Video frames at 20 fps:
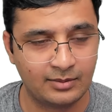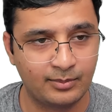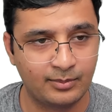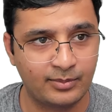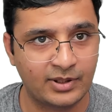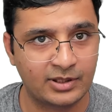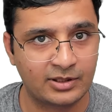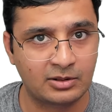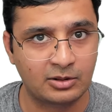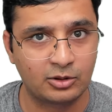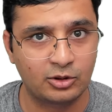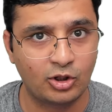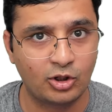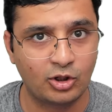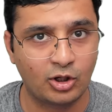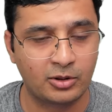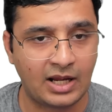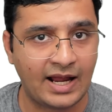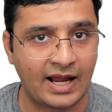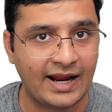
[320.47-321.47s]
but your
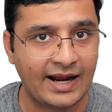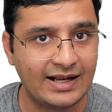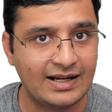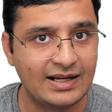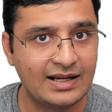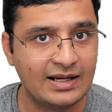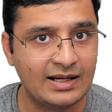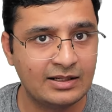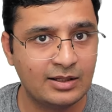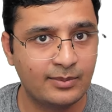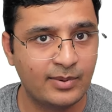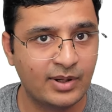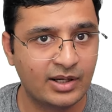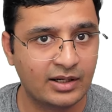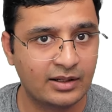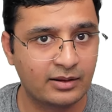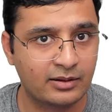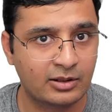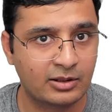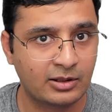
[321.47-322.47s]
IDE debugger
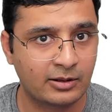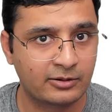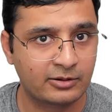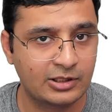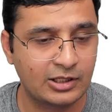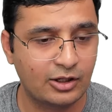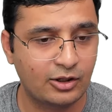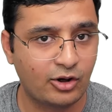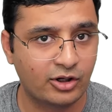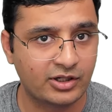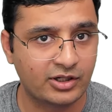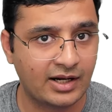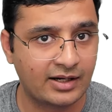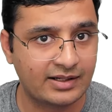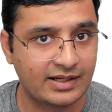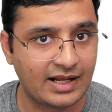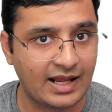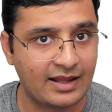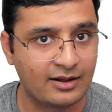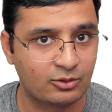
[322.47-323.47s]
is still not
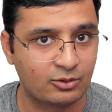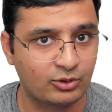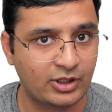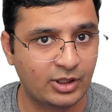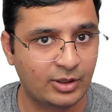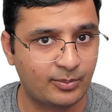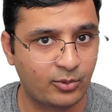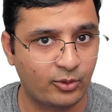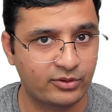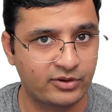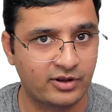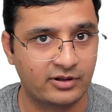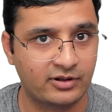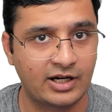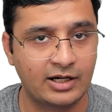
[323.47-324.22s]
attached to that process, right?